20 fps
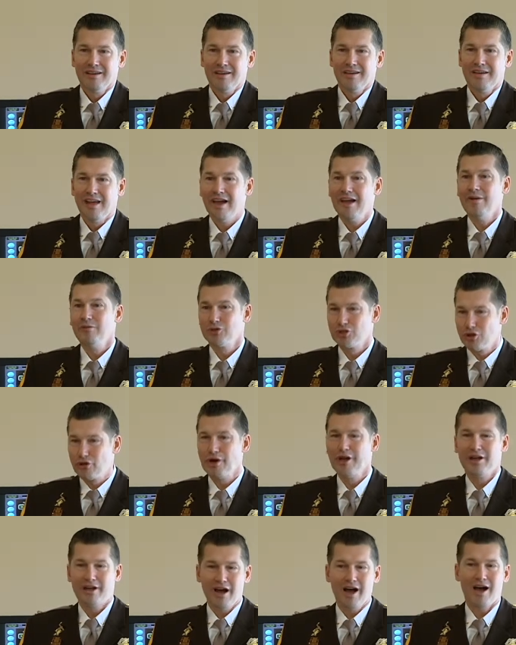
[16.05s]
yeah, he was a
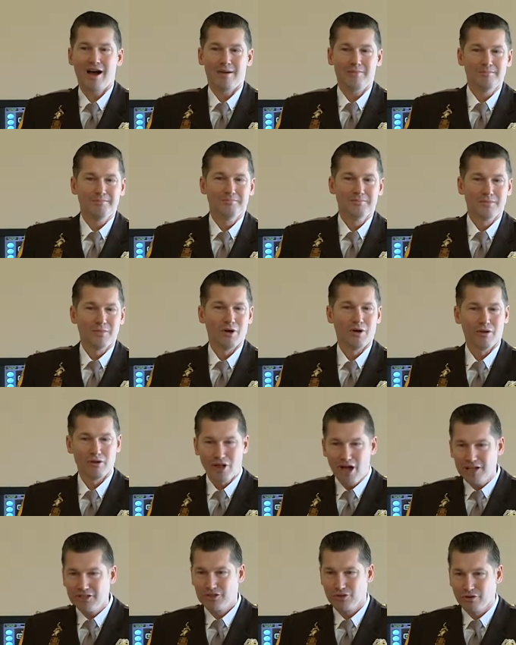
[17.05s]
great cop. Uh,
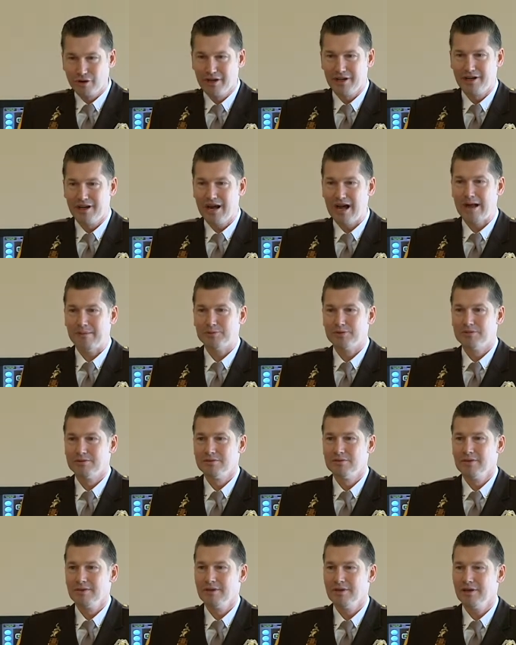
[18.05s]
lots of great cops.
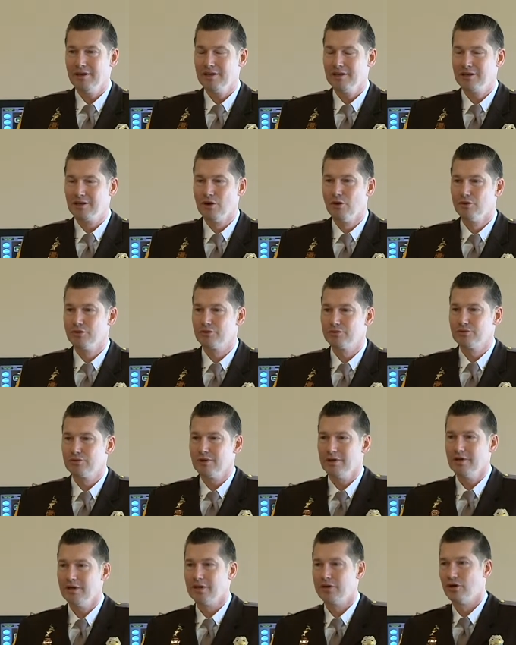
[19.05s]
Uh, it goes
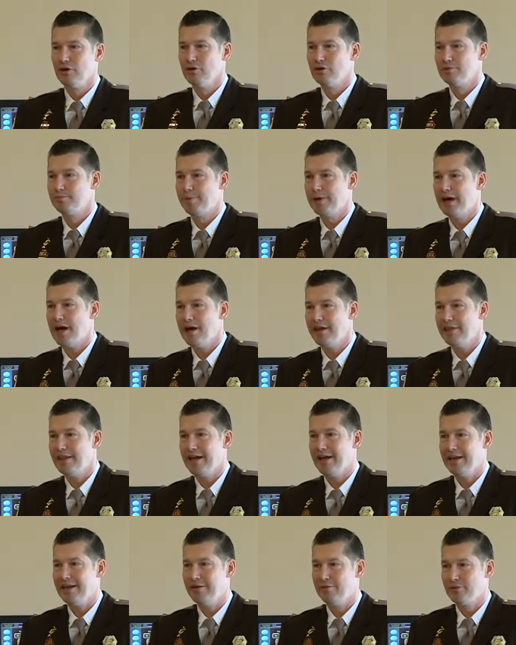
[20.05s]
it goes beyond
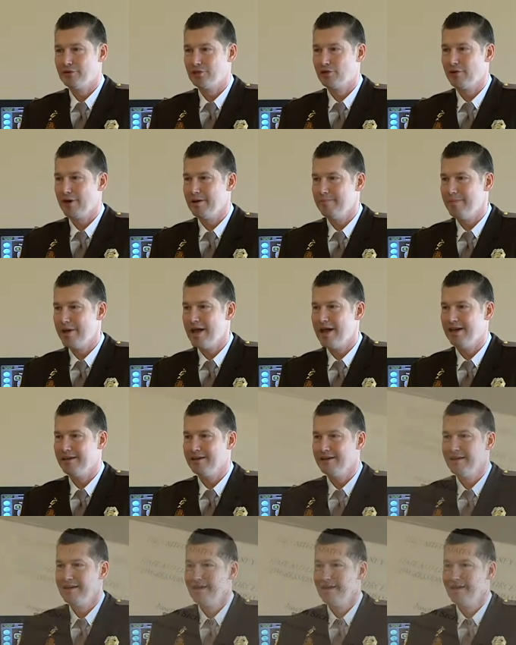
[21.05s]
that. He was a great man.